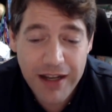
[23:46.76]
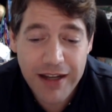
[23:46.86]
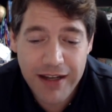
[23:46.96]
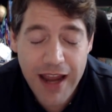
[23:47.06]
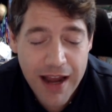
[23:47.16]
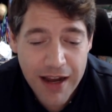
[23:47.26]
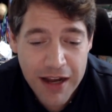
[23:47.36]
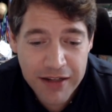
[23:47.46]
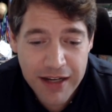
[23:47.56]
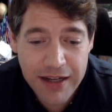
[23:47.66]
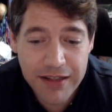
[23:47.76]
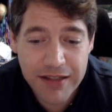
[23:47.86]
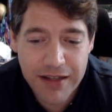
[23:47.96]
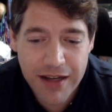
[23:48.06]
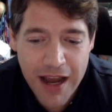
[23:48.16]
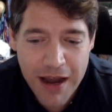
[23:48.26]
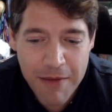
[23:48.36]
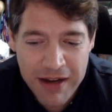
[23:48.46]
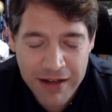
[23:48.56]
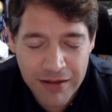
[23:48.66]
Yeah. And he's,
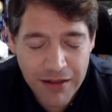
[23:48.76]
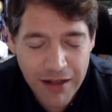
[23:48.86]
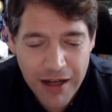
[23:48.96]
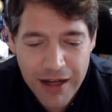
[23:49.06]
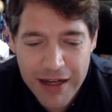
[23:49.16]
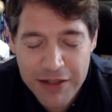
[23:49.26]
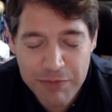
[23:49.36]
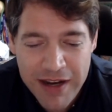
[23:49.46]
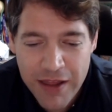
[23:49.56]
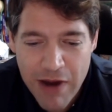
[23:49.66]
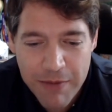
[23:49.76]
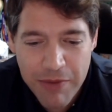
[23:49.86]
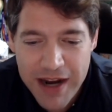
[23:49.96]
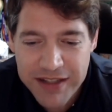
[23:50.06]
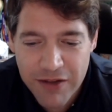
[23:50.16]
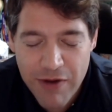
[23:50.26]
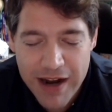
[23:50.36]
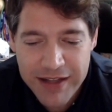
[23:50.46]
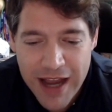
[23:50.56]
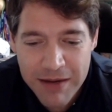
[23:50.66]
he's been in the right place at the right
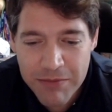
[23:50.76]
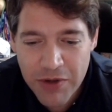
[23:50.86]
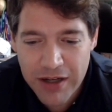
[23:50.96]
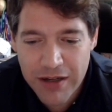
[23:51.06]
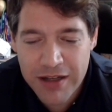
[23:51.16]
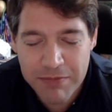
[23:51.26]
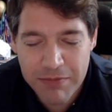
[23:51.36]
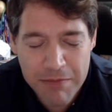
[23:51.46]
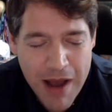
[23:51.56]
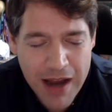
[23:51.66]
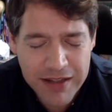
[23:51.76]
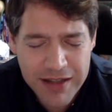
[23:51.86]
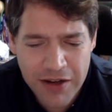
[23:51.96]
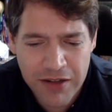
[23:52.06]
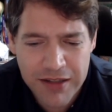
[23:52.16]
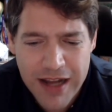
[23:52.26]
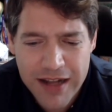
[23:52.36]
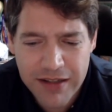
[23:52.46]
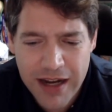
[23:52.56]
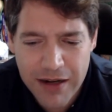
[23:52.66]
time, but as Mark said on
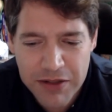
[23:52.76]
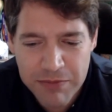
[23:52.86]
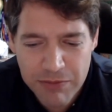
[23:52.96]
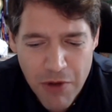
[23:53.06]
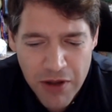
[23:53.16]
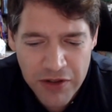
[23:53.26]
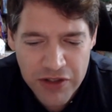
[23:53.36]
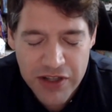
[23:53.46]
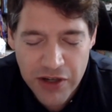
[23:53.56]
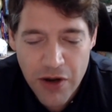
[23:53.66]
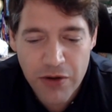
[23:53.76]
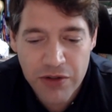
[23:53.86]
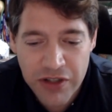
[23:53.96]
Saturday, it was more than just the goals.